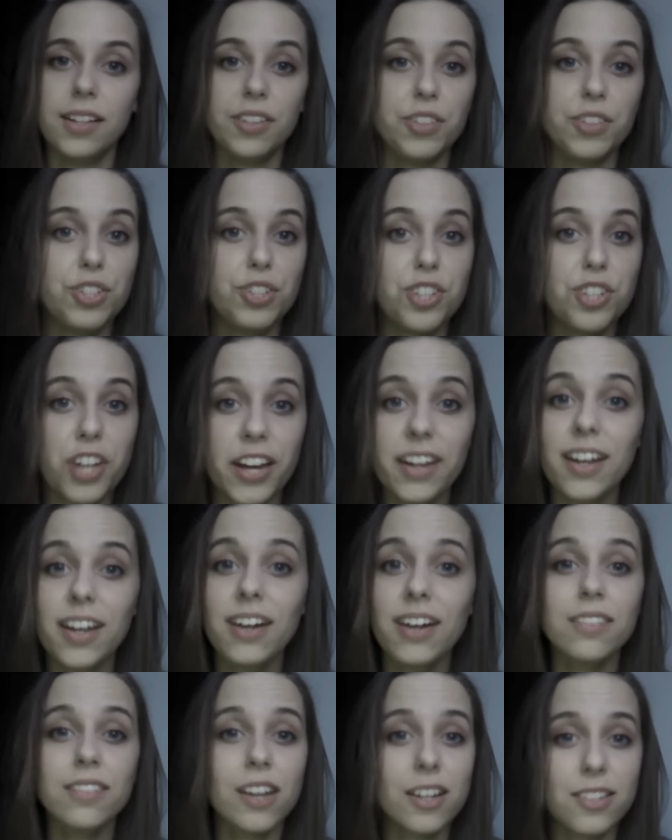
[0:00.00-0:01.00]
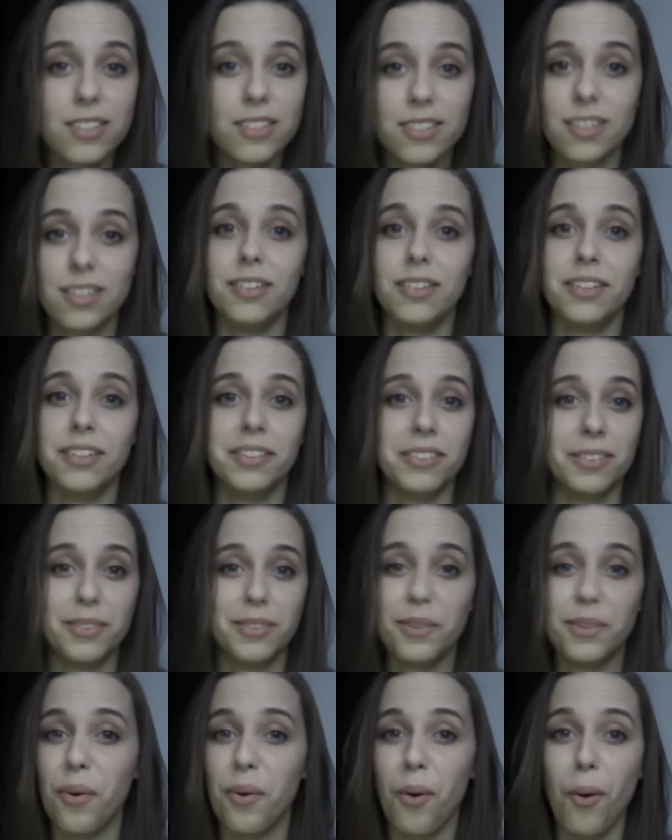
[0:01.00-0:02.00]
Jenna Russell,
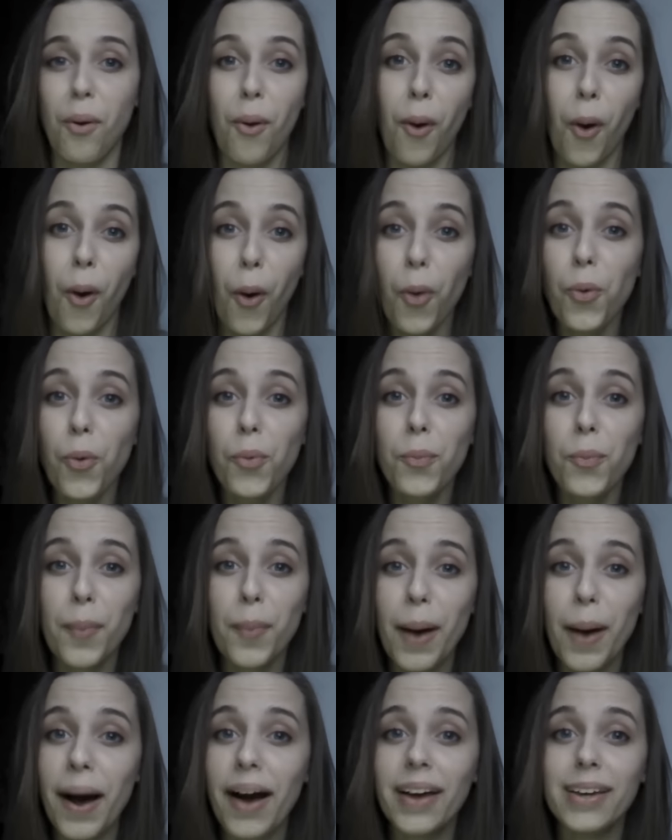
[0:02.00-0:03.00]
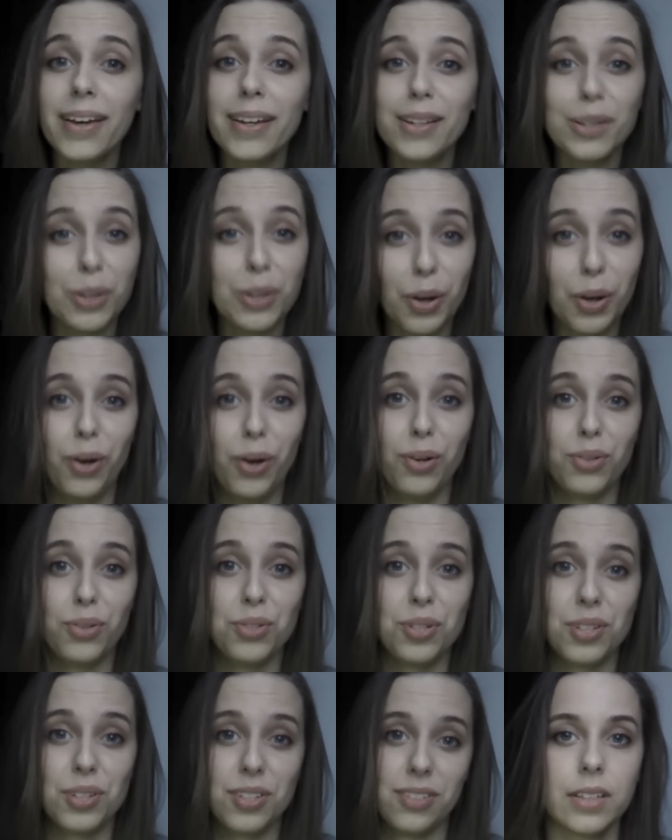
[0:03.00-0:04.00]
oh my
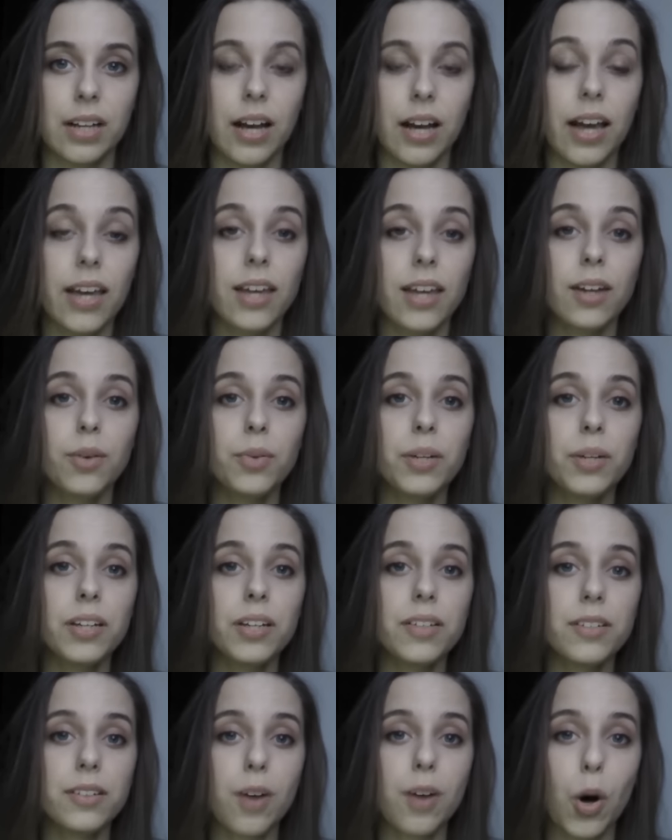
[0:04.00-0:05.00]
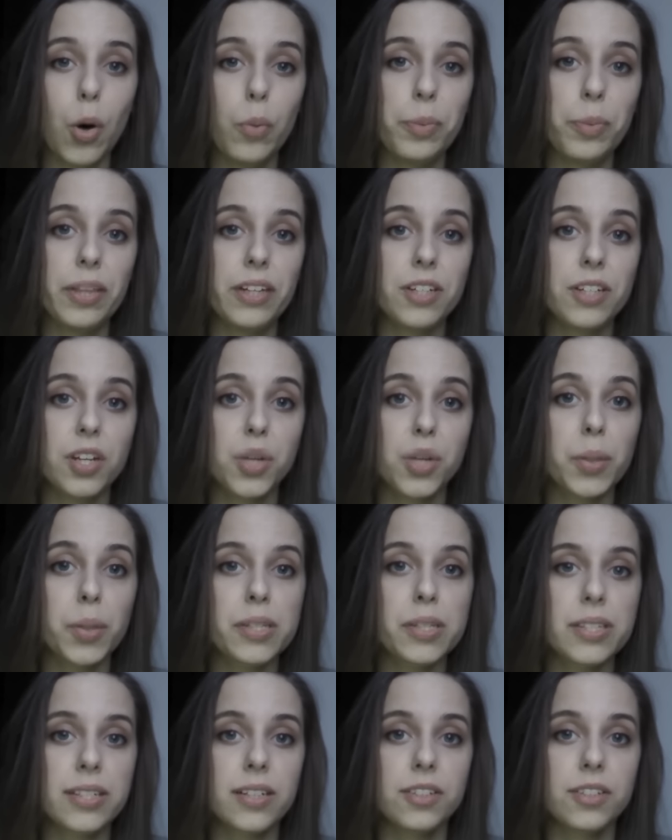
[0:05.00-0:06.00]
god. I can only hope that it will
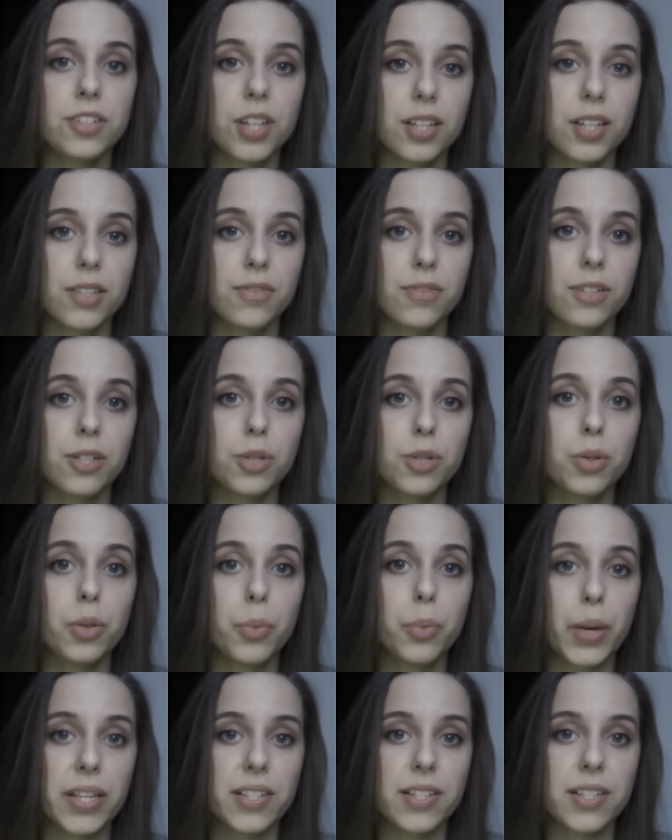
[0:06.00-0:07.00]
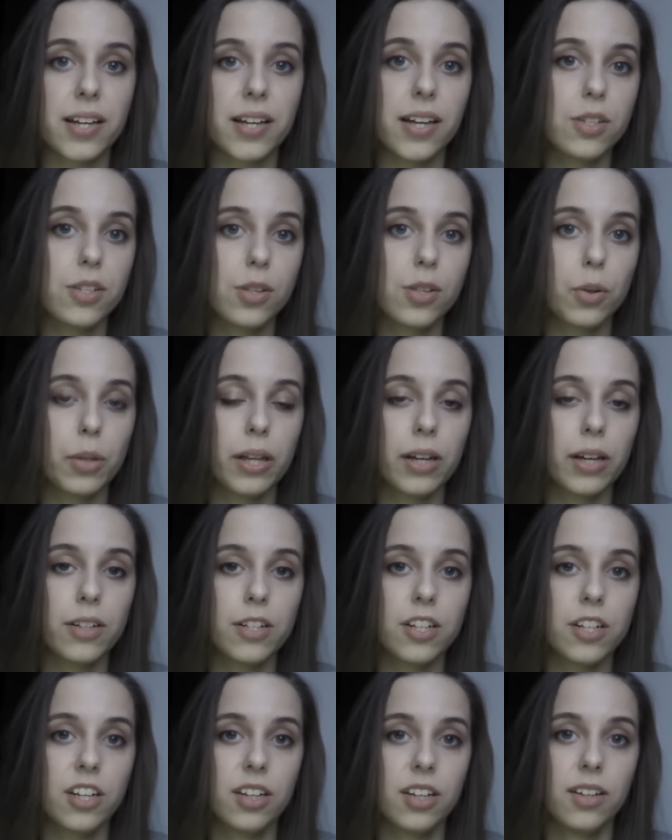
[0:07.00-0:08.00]
still transfer to the West End so that
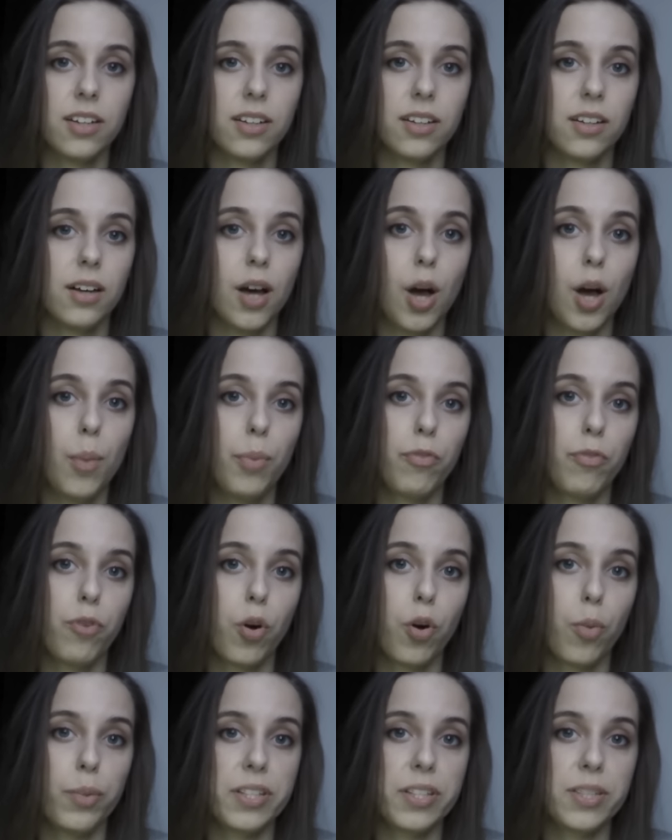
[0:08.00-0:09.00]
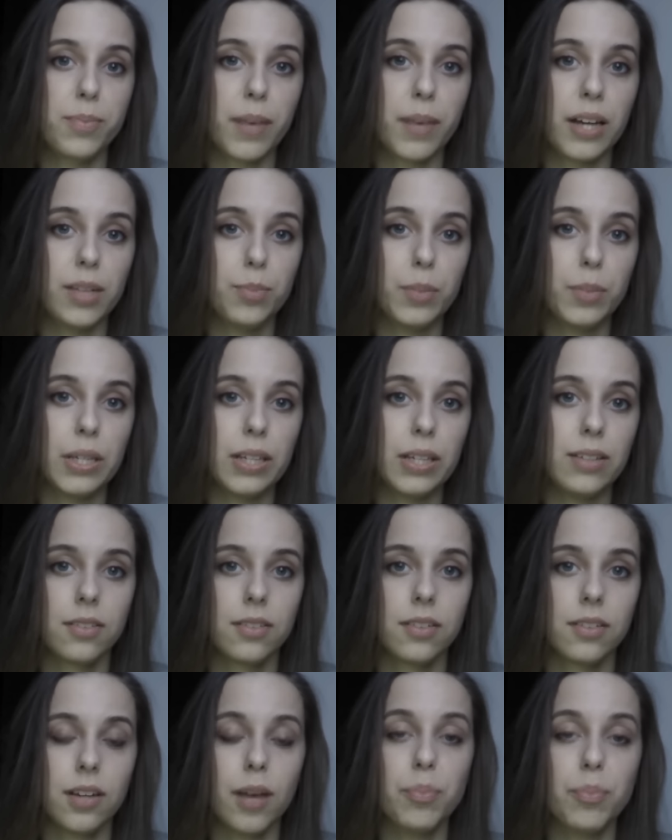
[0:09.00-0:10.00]
her performance might be
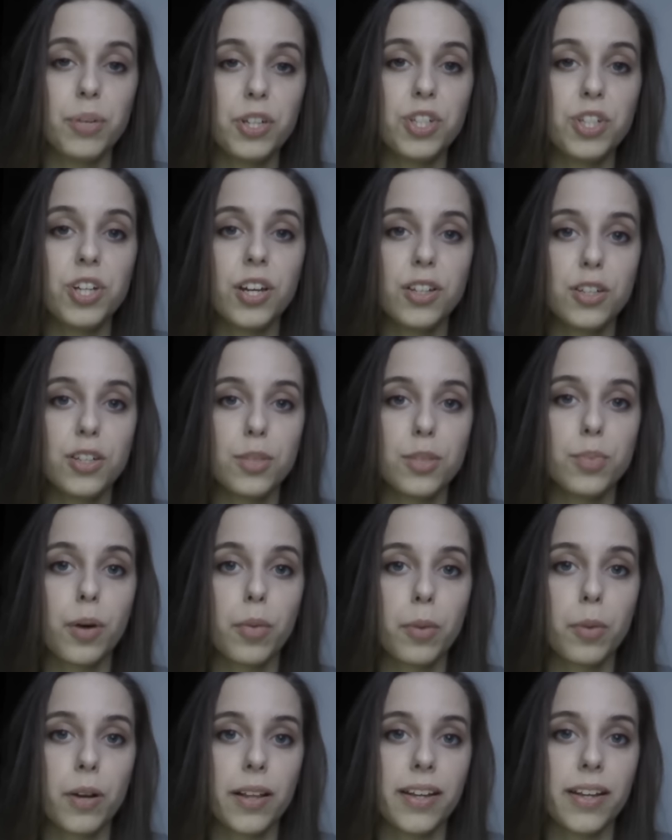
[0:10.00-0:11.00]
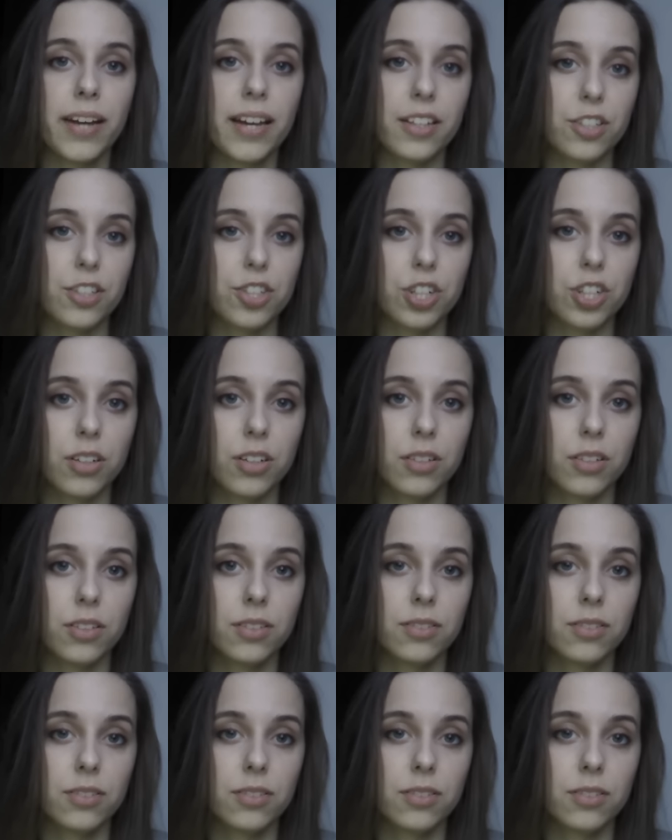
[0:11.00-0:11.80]
appreciated properly next year.